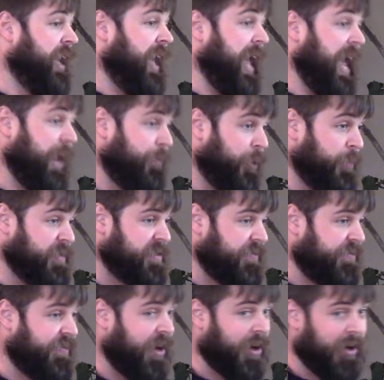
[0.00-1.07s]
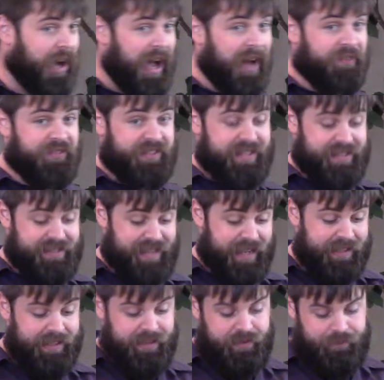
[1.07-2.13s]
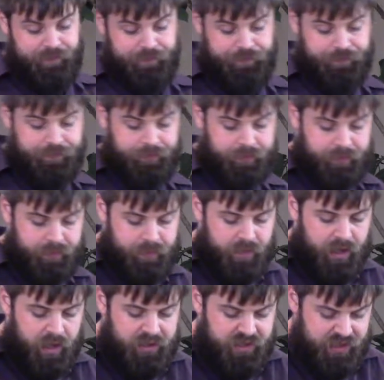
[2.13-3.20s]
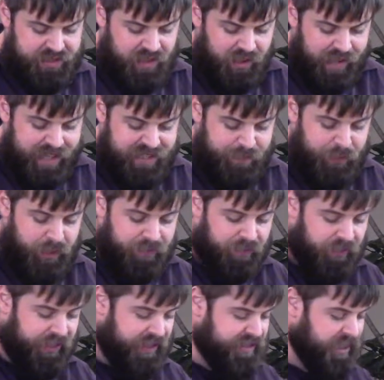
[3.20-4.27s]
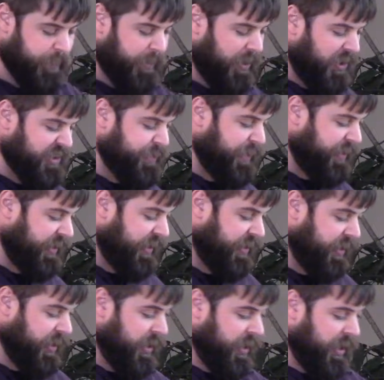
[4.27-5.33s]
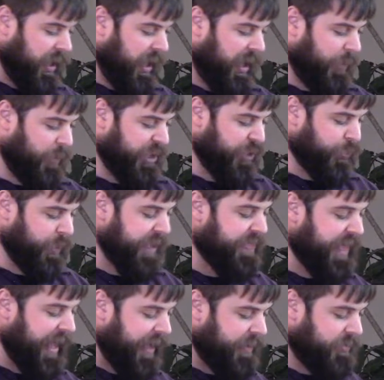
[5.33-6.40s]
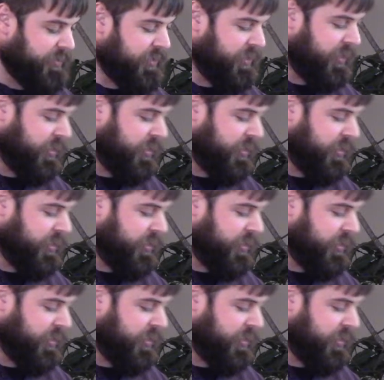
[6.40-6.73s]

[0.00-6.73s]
Abram's far off descendant. So there's all kinds of beautiful things here, but ultimately, um, when you read that,